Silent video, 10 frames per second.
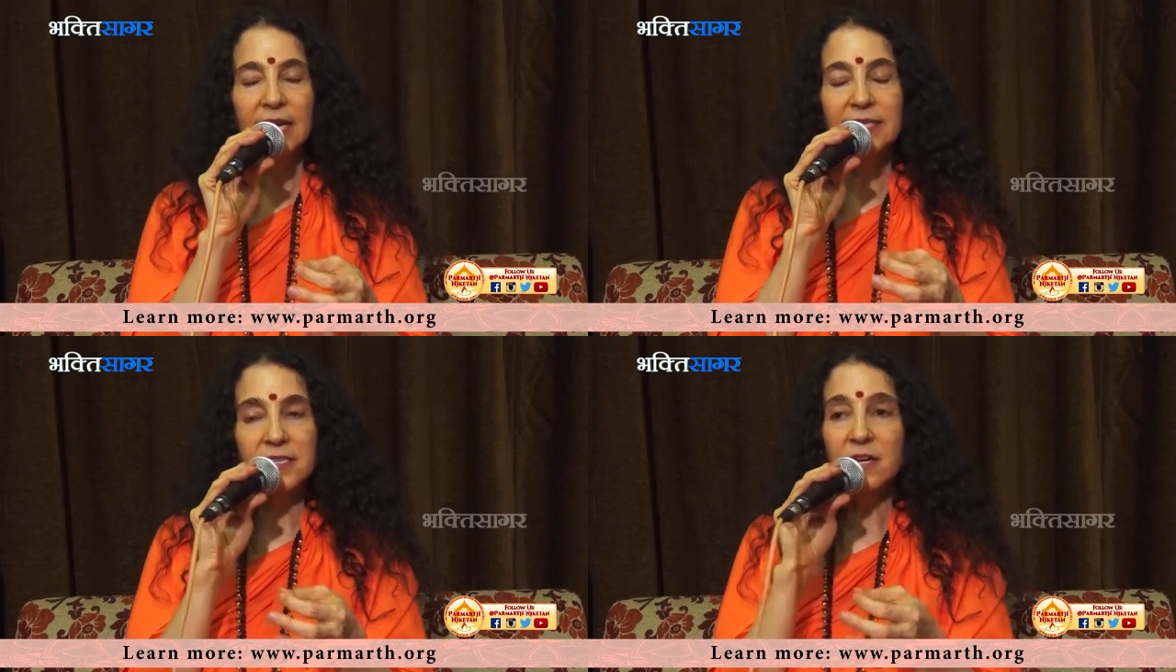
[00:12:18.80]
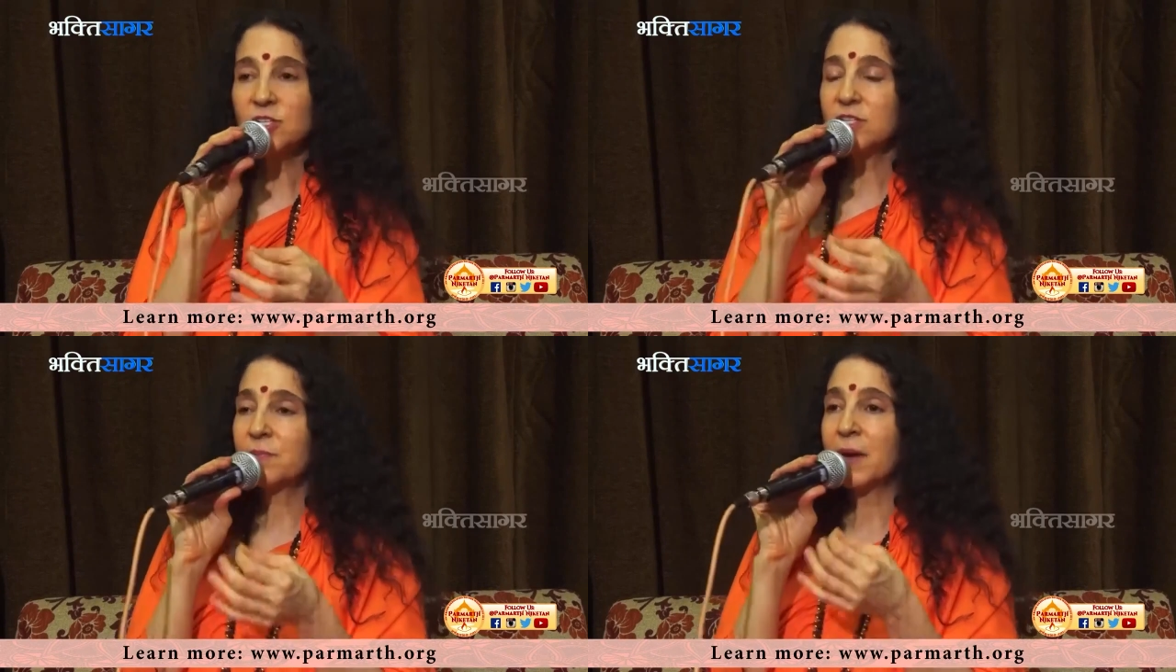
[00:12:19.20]
it's not
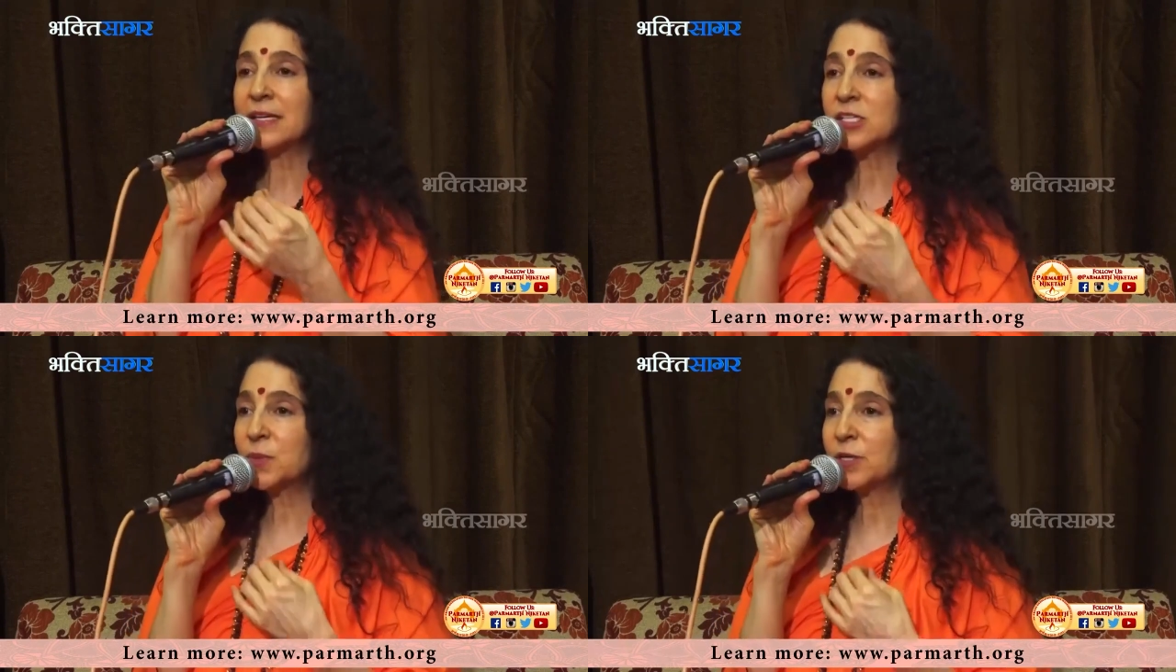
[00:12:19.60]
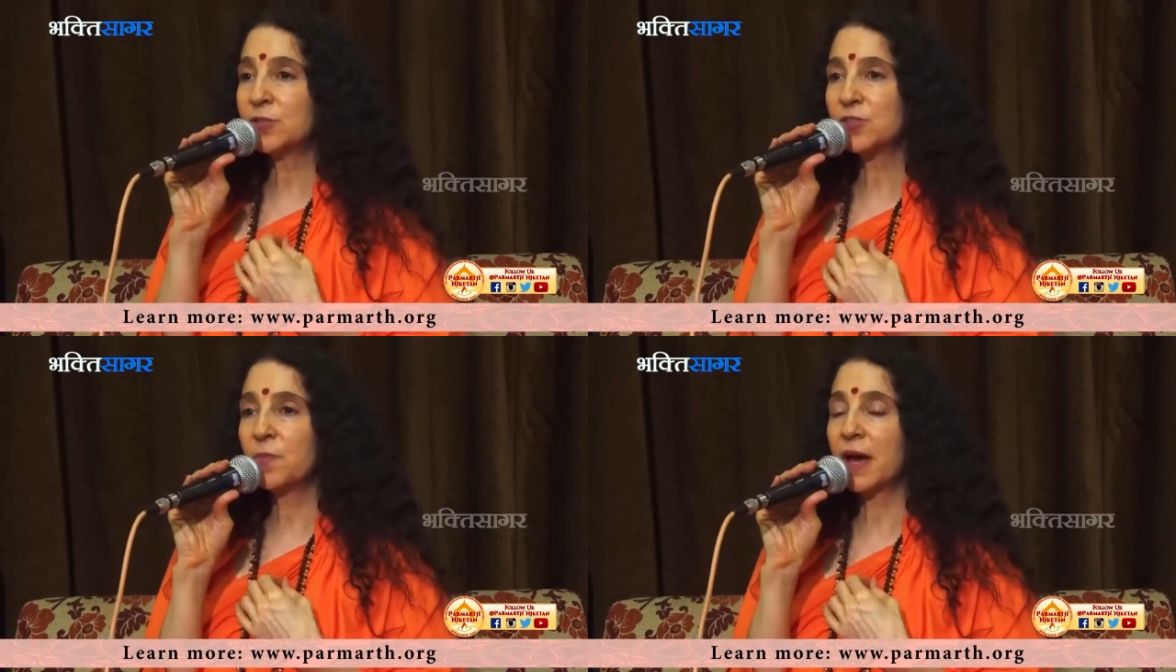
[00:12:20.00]
just my
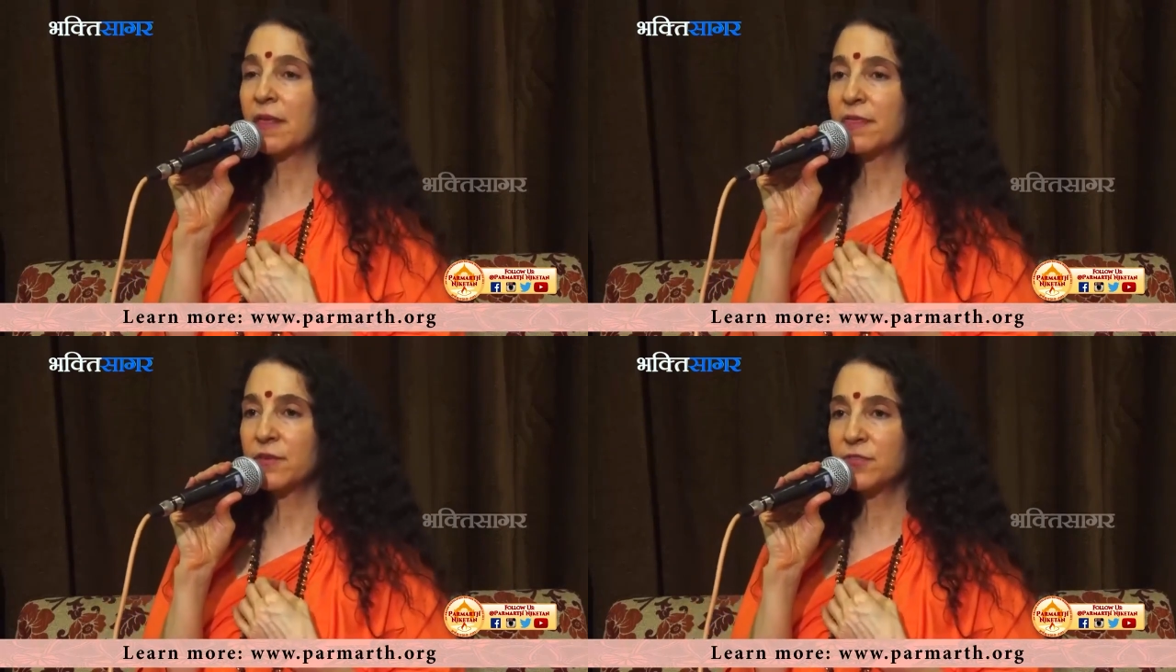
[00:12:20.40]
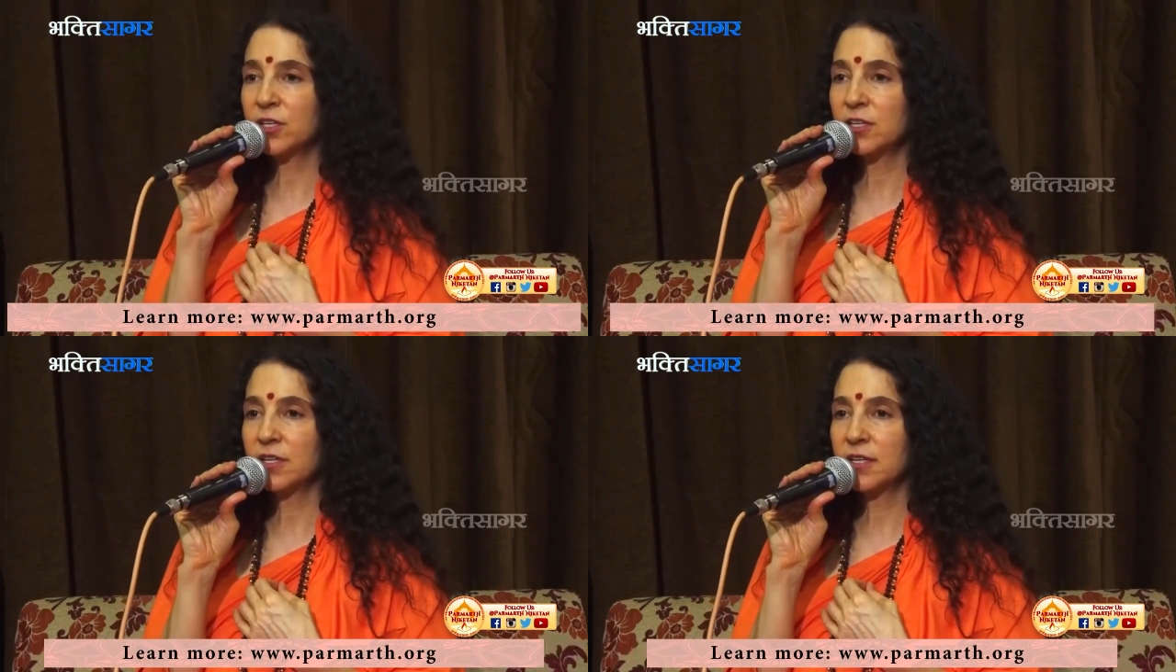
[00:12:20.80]
spiritual path I've
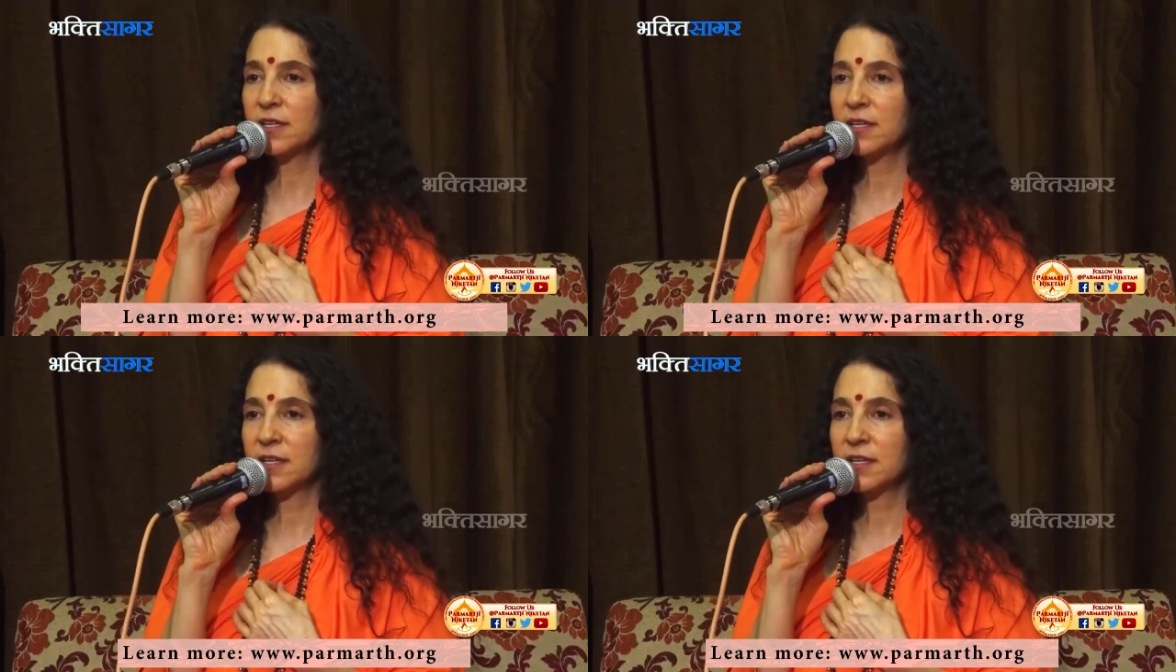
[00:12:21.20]
hurt,